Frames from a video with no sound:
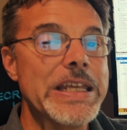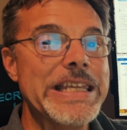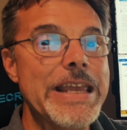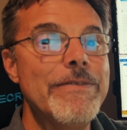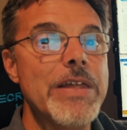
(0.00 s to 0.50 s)

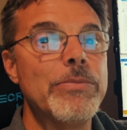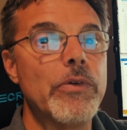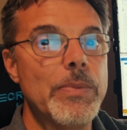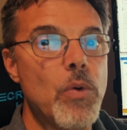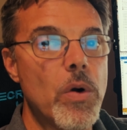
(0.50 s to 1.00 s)
give them the
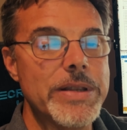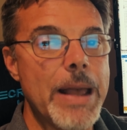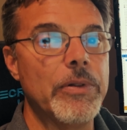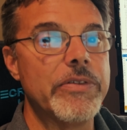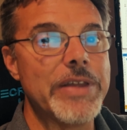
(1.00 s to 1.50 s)
report
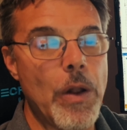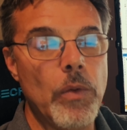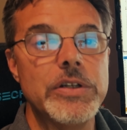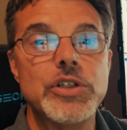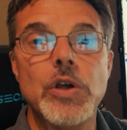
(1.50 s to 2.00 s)
templates that
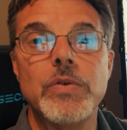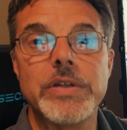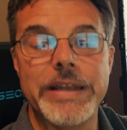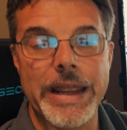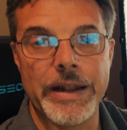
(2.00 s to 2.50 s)
only shows the
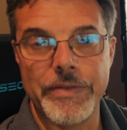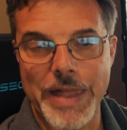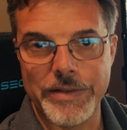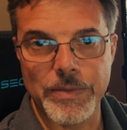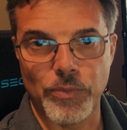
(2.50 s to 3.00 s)
data
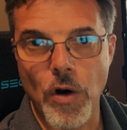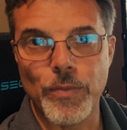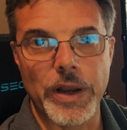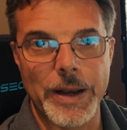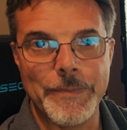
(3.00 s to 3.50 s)
that's appropriate.